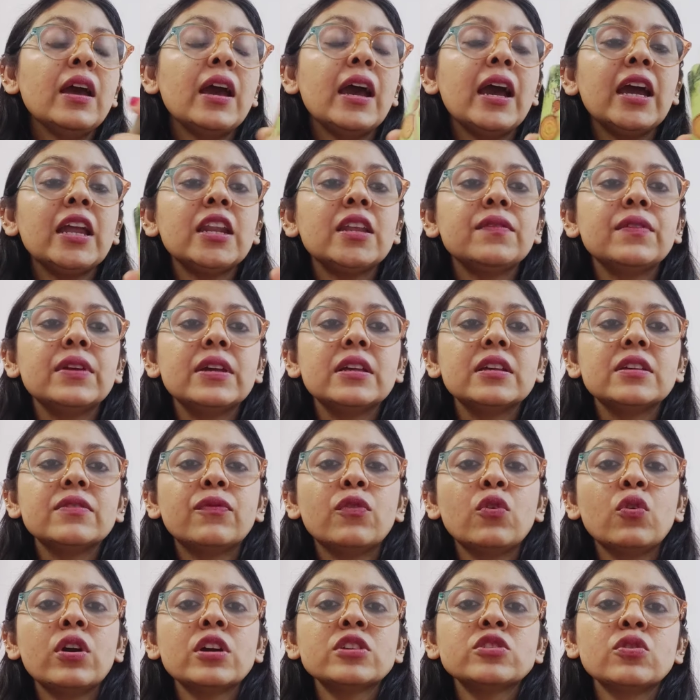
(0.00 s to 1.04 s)
Anyway,
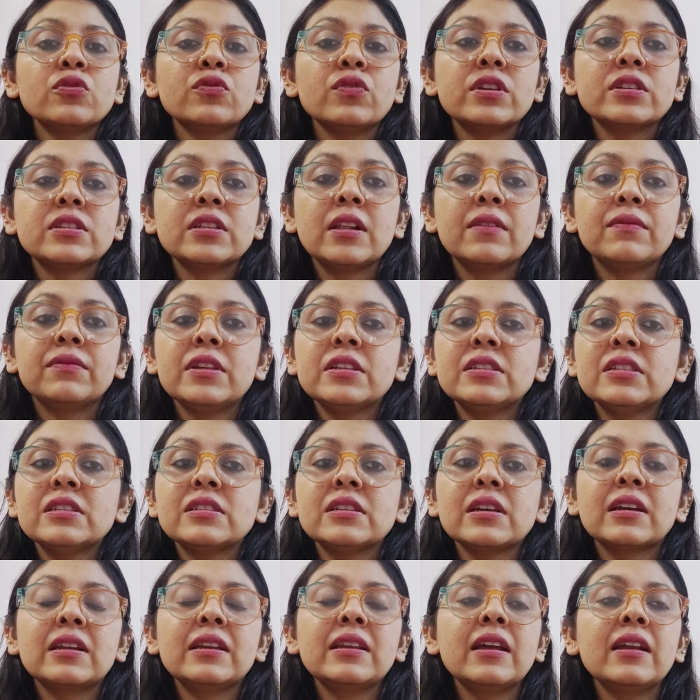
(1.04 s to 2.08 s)
focus on yourself. This
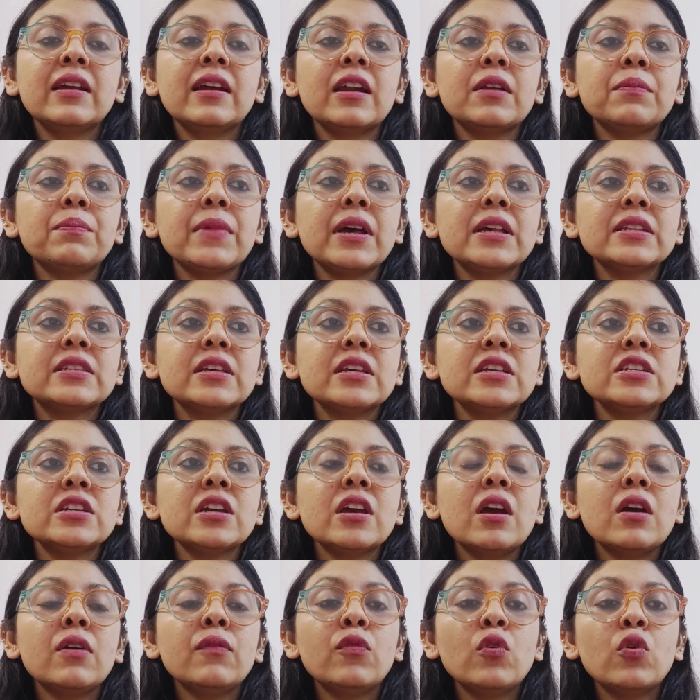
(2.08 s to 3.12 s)
is a clear cut message.
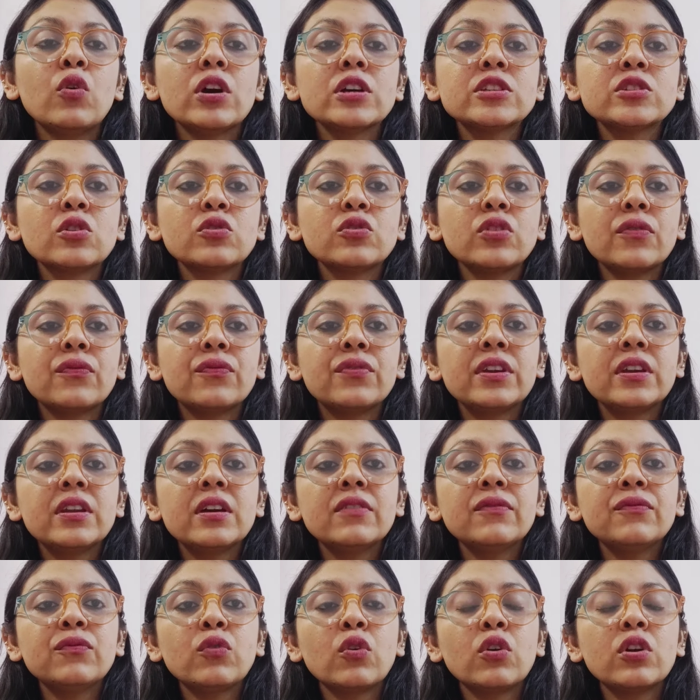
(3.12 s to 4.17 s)
Focus on your
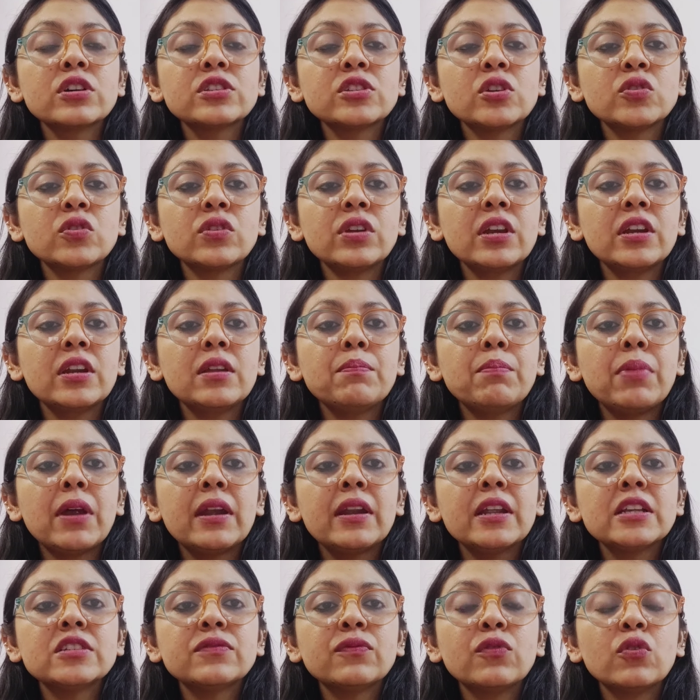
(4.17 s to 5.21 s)
freedom, focus on your
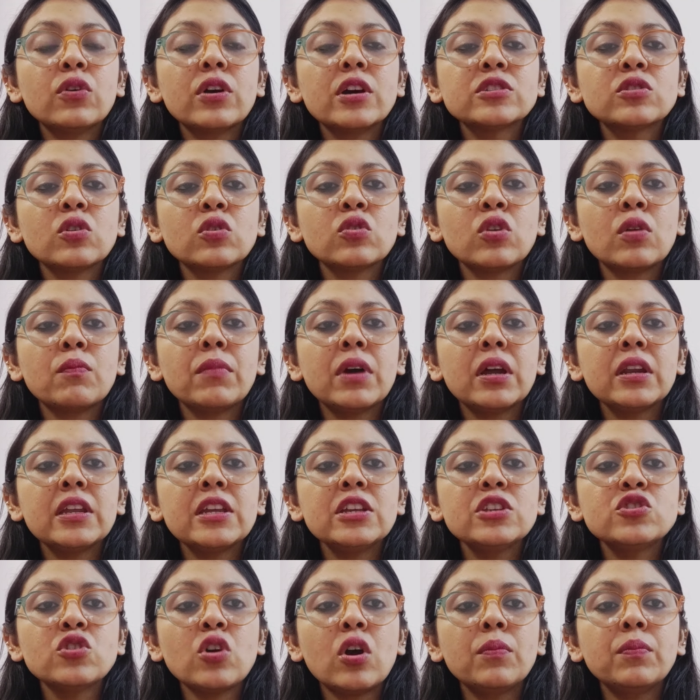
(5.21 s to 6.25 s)
independence, focus on your
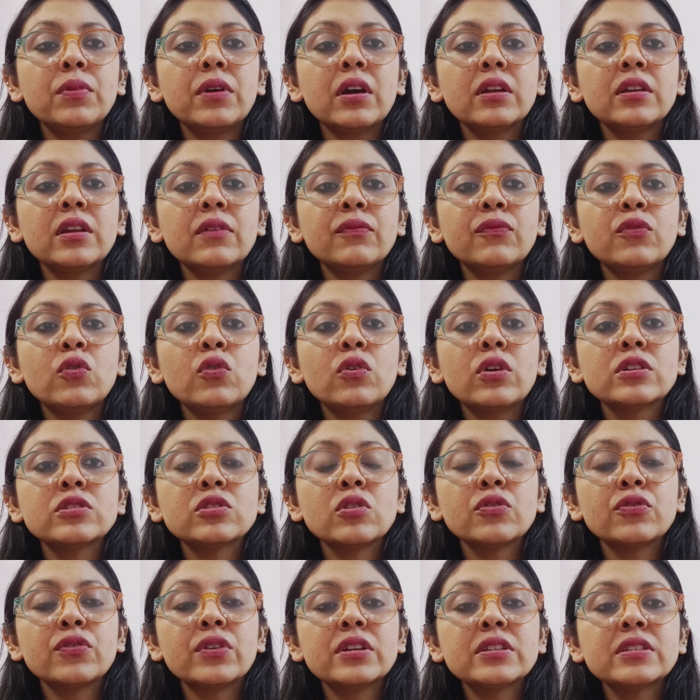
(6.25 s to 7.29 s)
money, job, career, focus
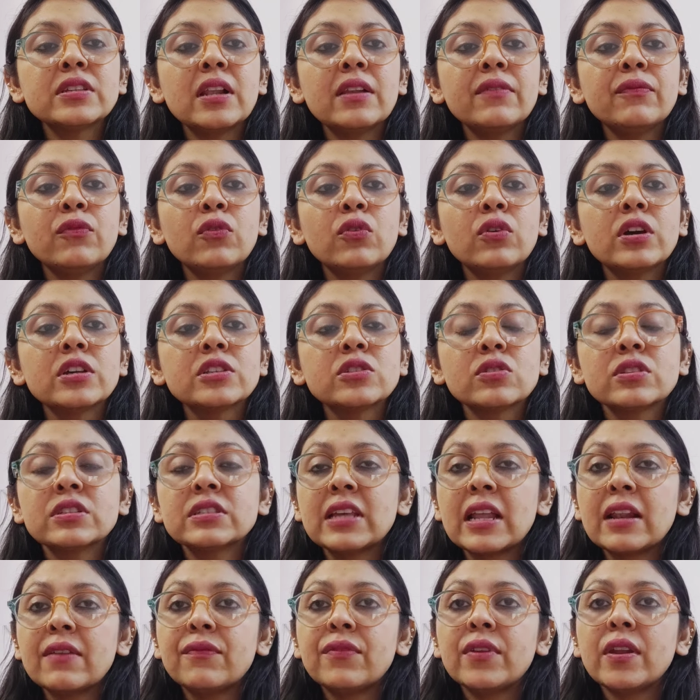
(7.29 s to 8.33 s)
on yourself, focus on
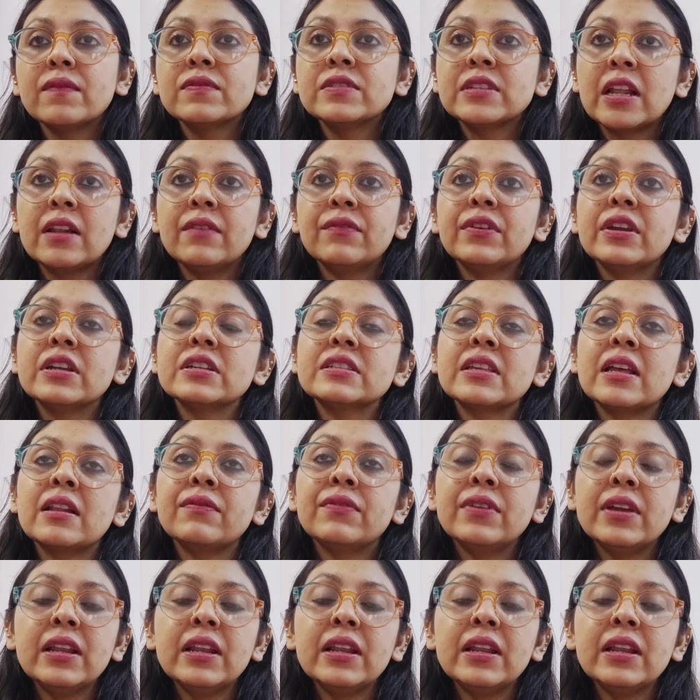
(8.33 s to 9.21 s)
self love, self care, self